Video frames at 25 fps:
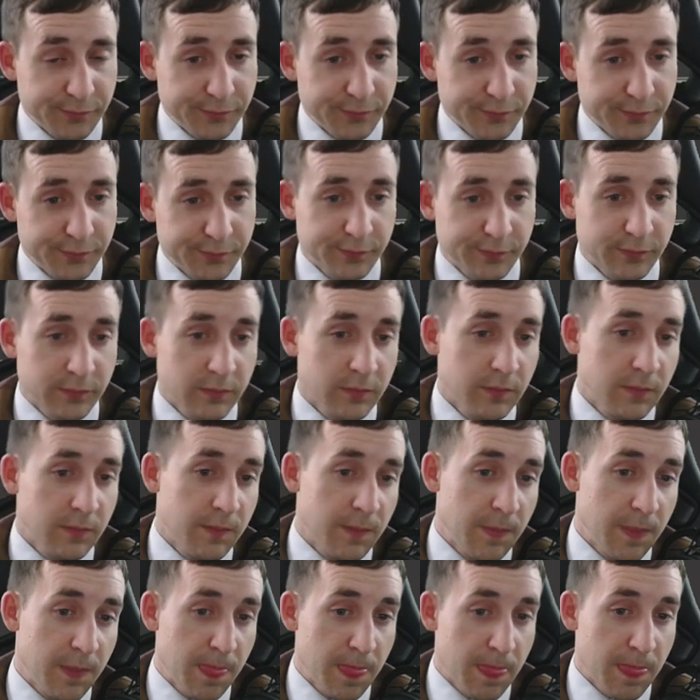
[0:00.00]

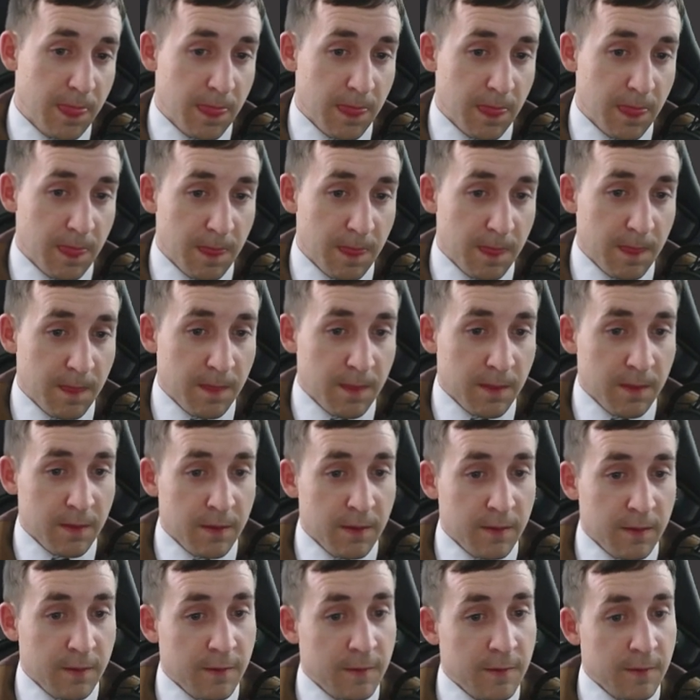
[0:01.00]

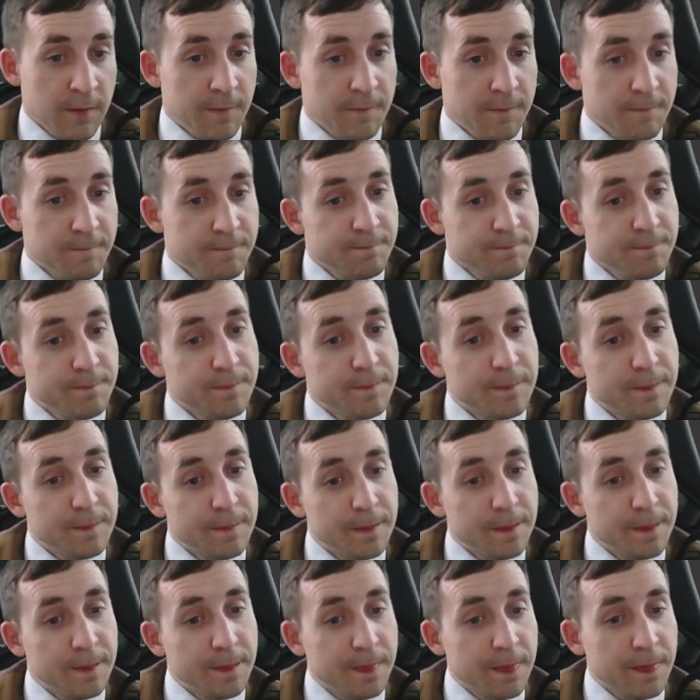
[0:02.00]

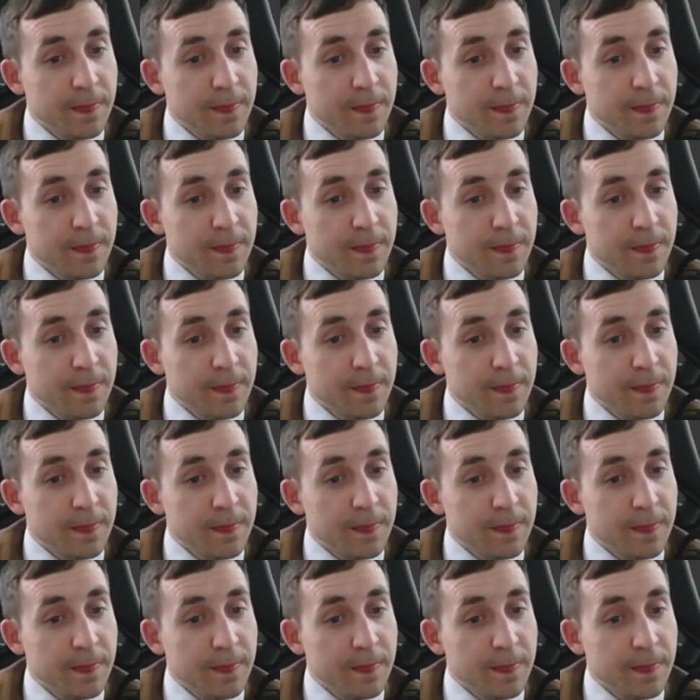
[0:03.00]
[no speech]